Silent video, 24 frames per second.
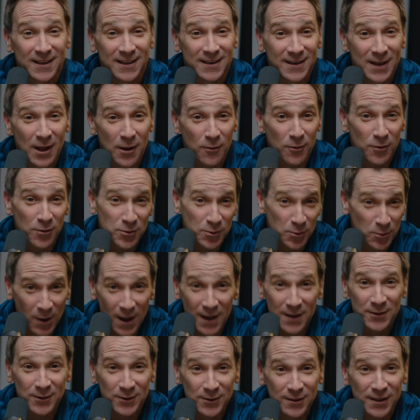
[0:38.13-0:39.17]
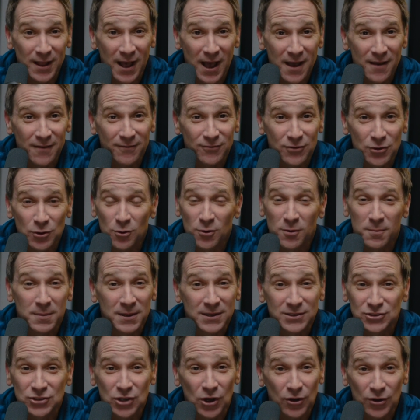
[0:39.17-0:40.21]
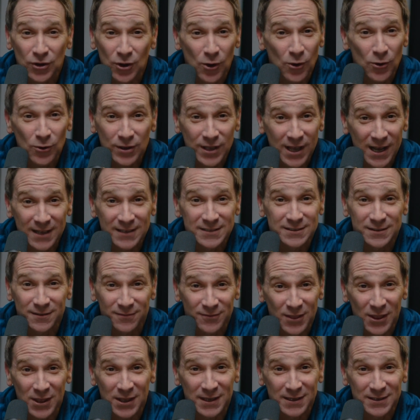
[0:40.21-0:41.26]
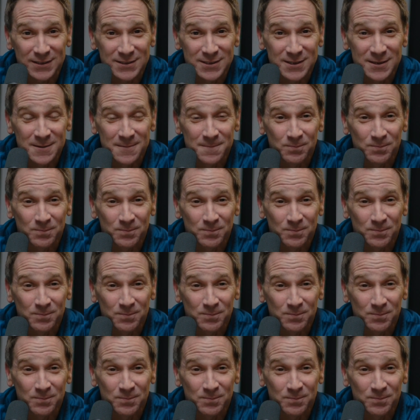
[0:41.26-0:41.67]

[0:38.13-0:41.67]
Now, throughout your life, you have been taught all kinds of things.